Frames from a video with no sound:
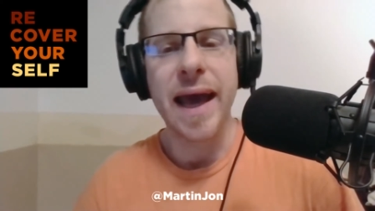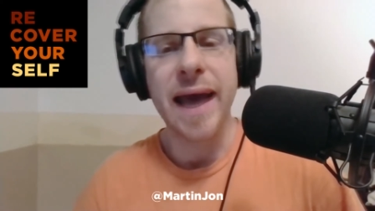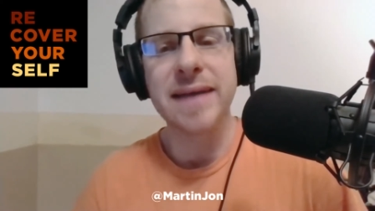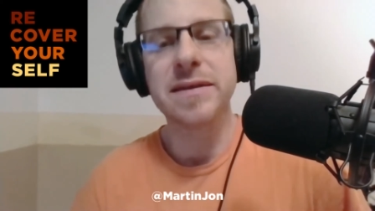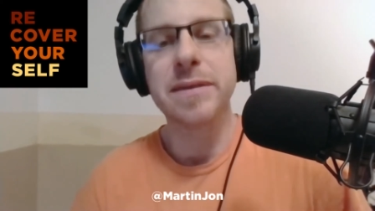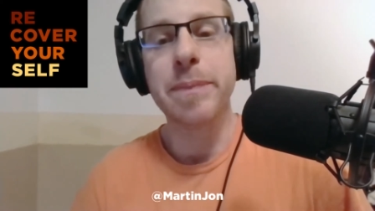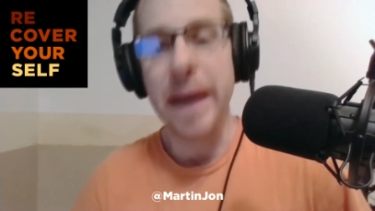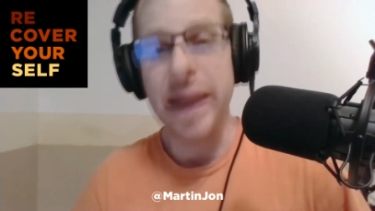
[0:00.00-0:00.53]

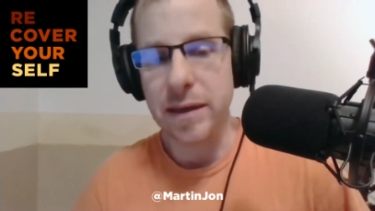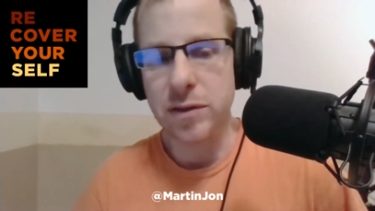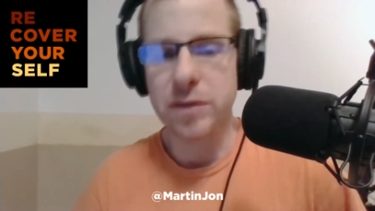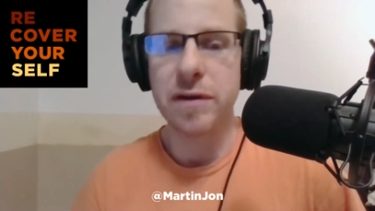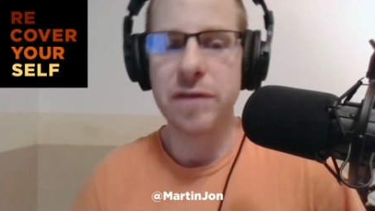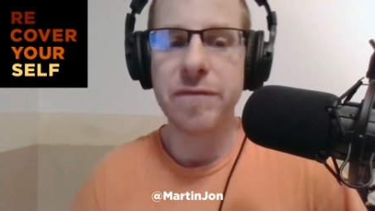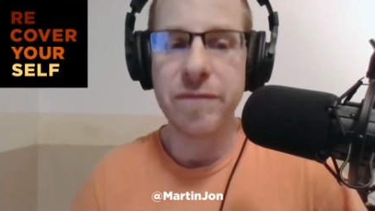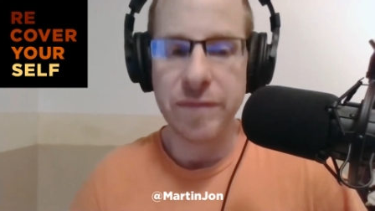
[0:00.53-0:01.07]
as a
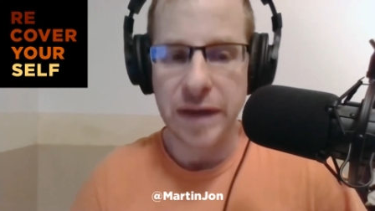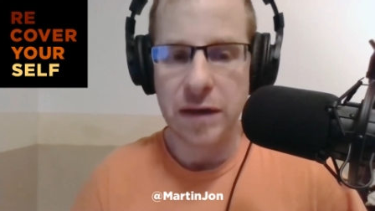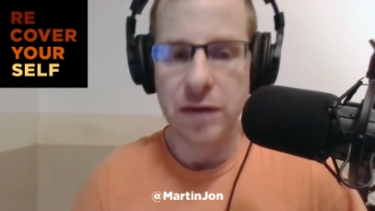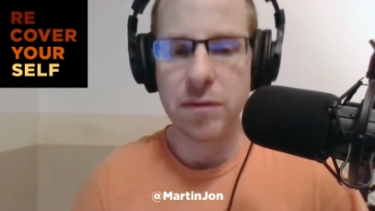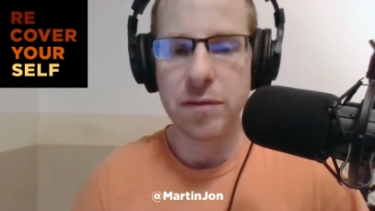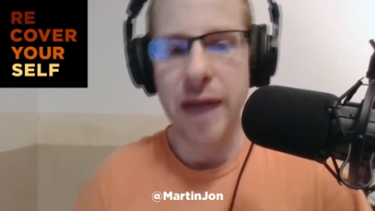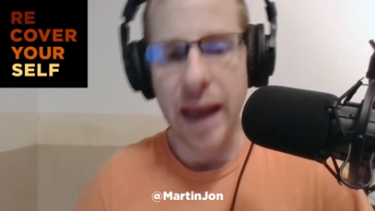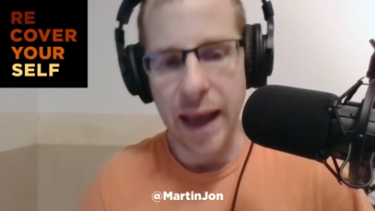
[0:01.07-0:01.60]
peddler of
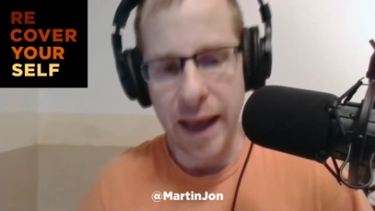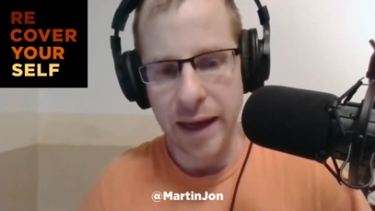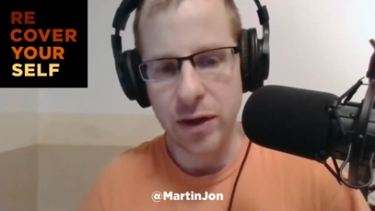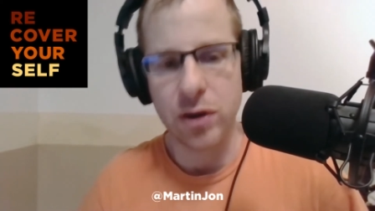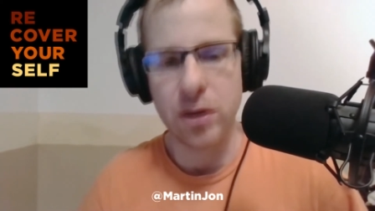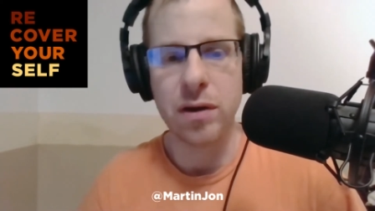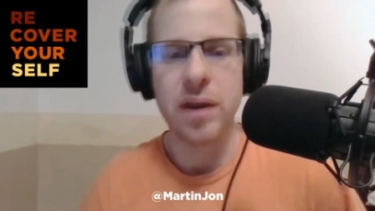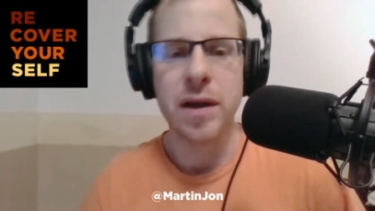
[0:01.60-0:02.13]
fear and
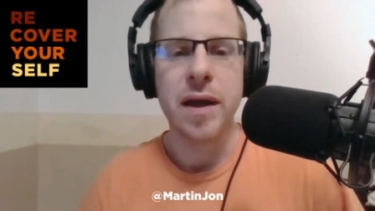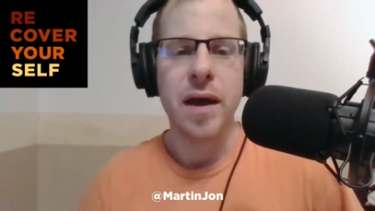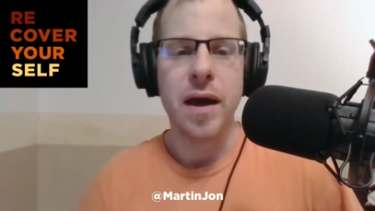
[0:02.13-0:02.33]
anger,